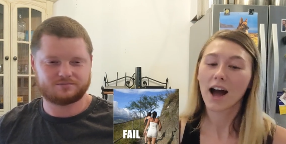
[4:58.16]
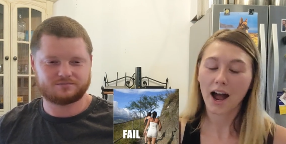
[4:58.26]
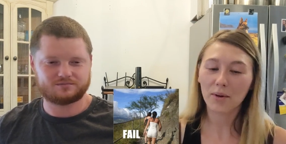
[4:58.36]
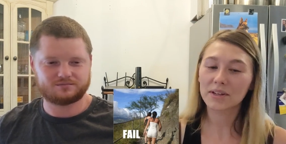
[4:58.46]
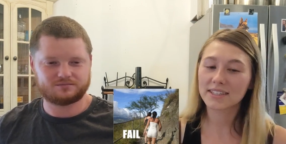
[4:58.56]

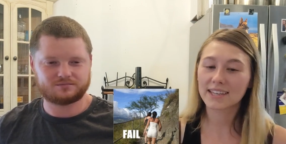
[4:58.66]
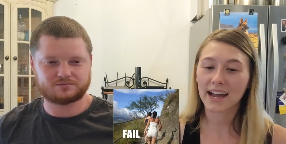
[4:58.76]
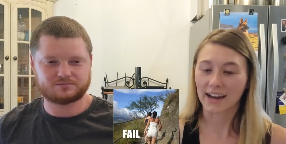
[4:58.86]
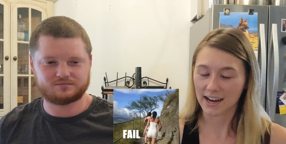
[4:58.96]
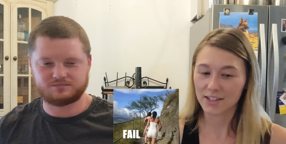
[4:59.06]
Speaker 1: I will
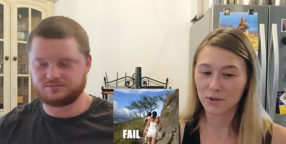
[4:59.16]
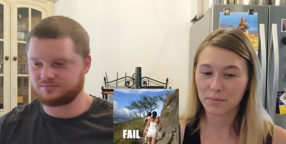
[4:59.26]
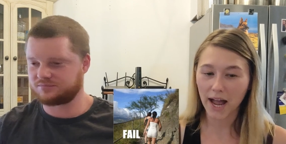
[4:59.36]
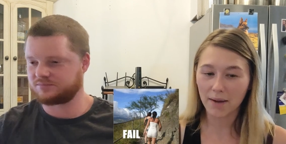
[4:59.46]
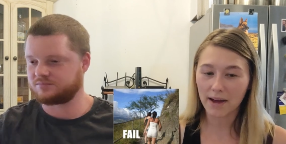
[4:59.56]
say I do
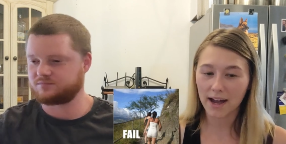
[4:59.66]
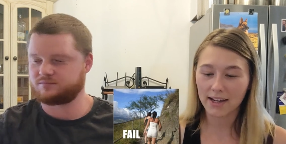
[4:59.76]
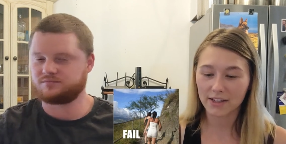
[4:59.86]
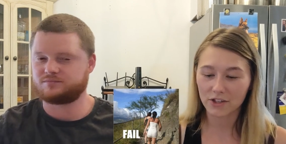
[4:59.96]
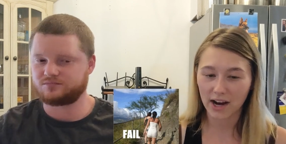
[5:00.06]
backpack
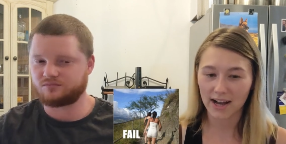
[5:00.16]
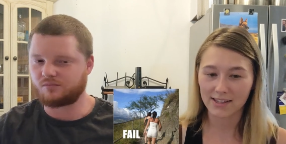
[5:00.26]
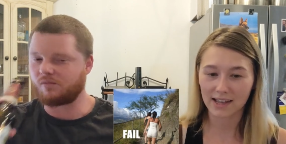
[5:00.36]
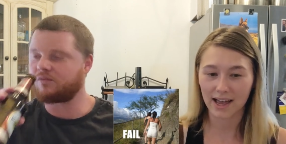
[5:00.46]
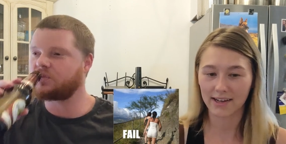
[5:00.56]
in a dress,
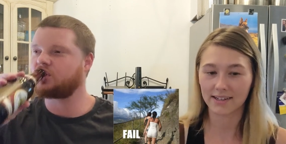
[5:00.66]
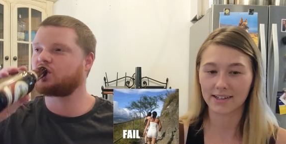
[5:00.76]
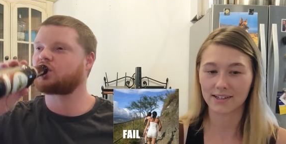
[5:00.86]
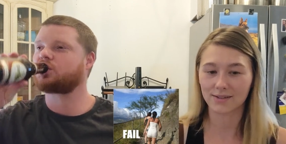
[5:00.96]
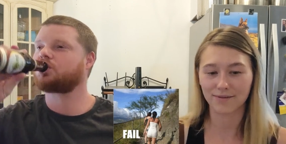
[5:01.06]
and it
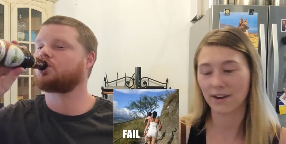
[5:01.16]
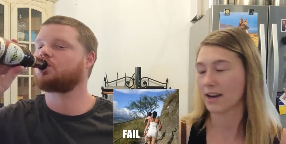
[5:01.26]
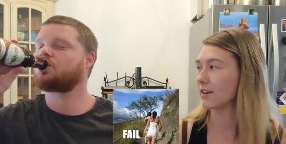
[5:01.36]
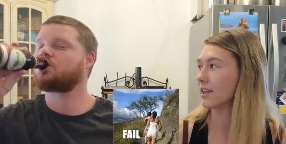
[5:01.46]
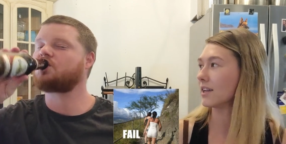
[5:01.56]
is
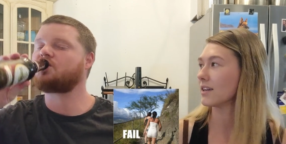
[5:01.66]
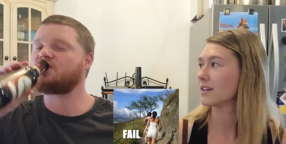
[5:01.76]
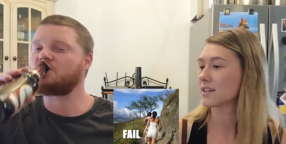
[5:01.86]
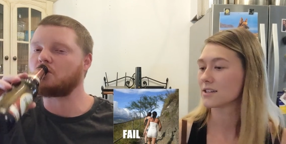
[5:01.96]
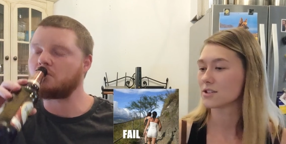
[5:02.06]
very
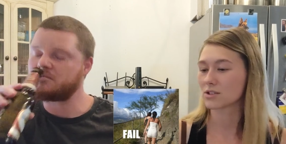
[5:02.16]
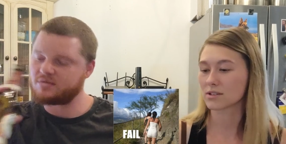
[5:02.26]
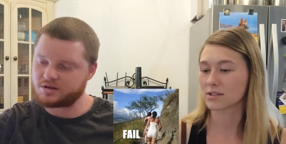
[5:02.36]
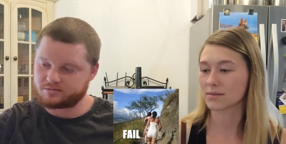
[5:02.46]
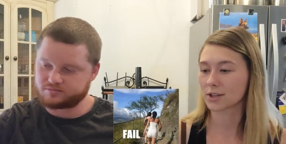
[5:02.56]

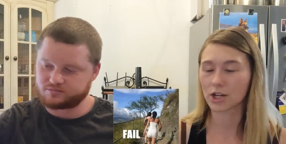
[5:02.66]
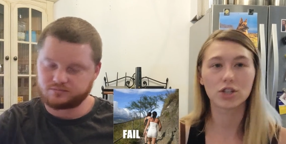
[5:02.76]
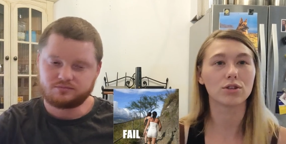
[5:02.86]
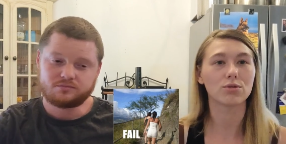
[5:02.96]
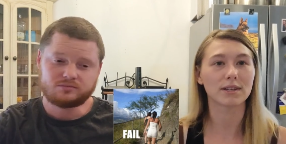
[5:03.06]
just
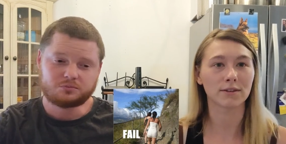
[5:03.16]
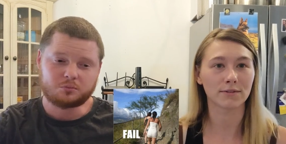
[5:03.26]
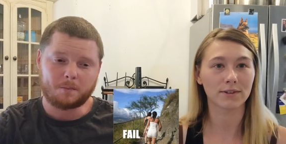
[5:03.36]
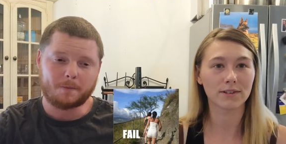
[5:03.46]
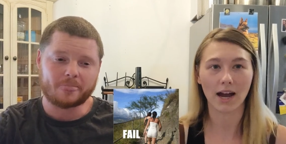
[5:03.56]
conducive
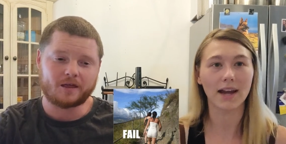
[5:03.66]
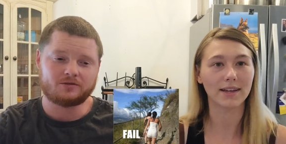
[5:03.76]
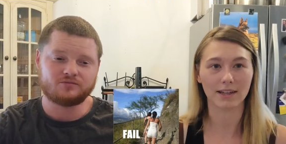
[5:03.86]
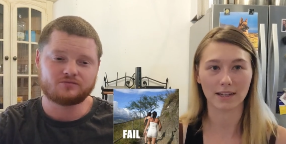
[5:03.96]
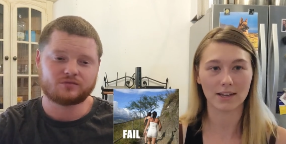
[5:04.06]
to hiking